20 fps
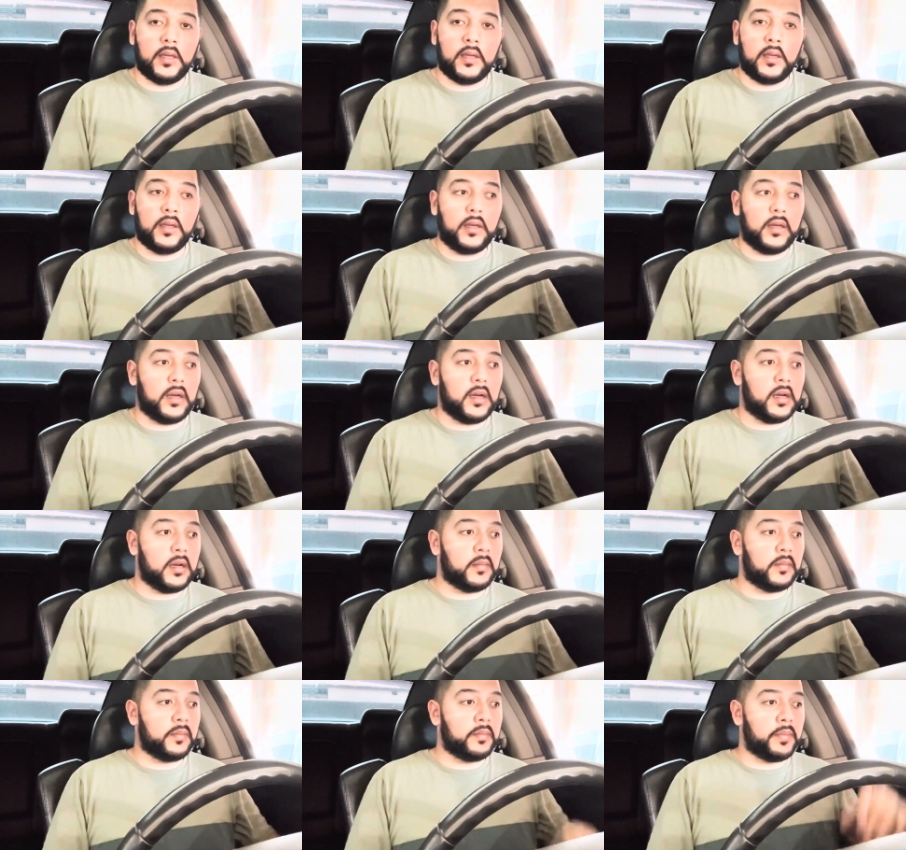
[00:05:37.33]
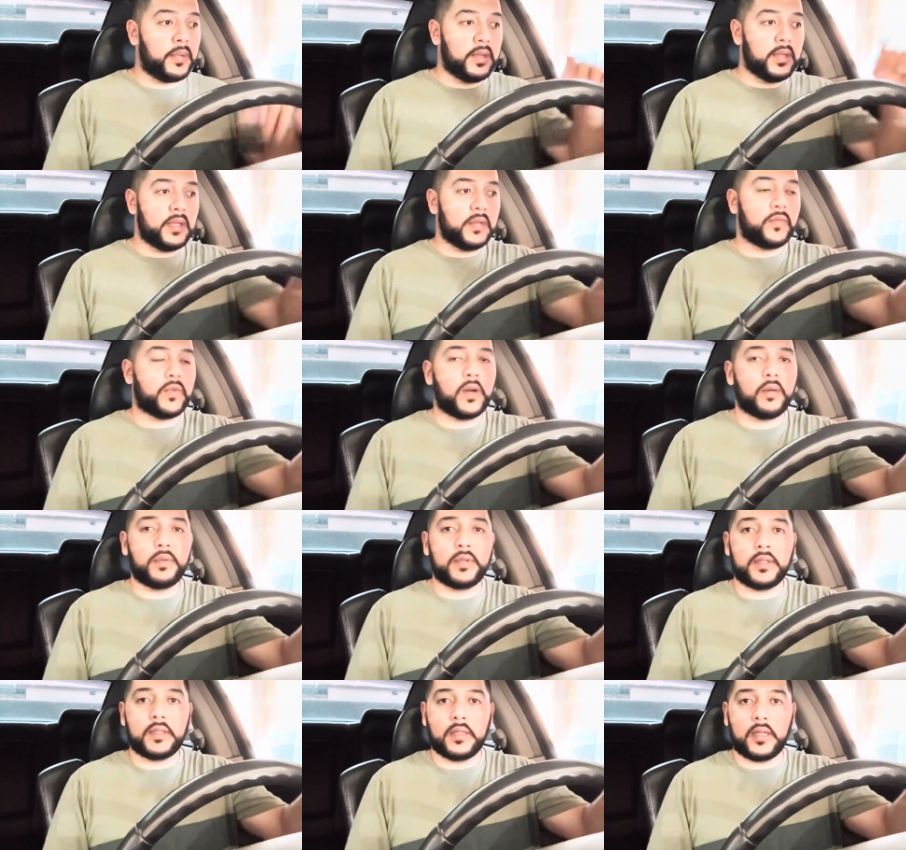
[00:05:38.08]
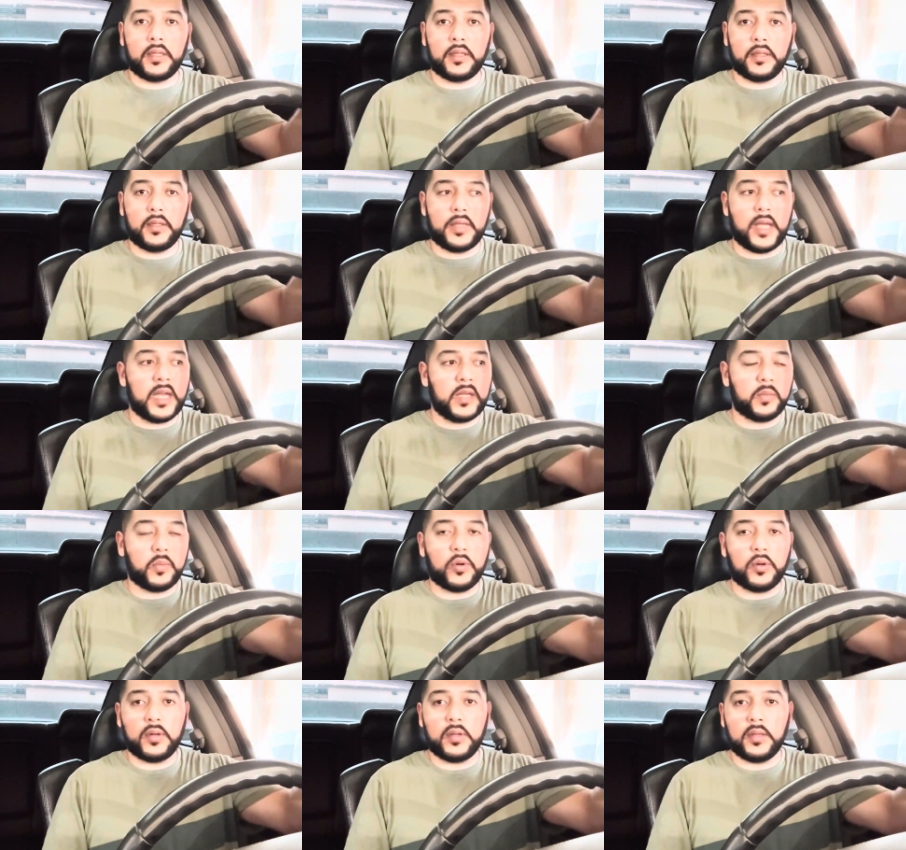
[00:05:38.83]
But these front ones on the
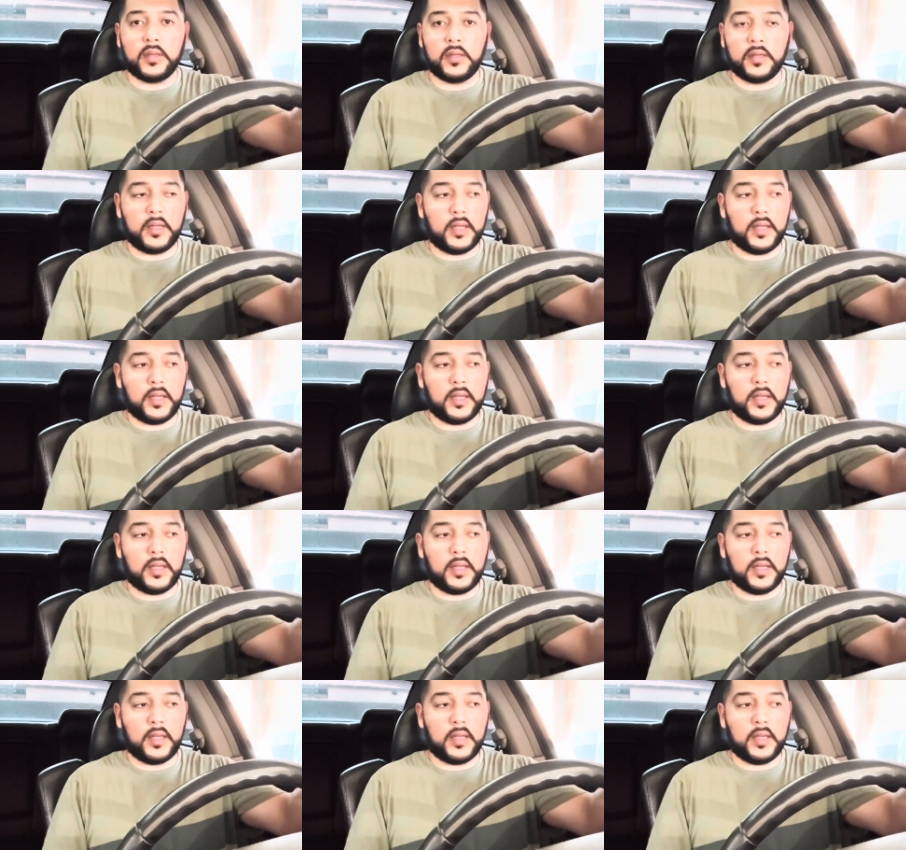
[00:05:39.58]
dashboard,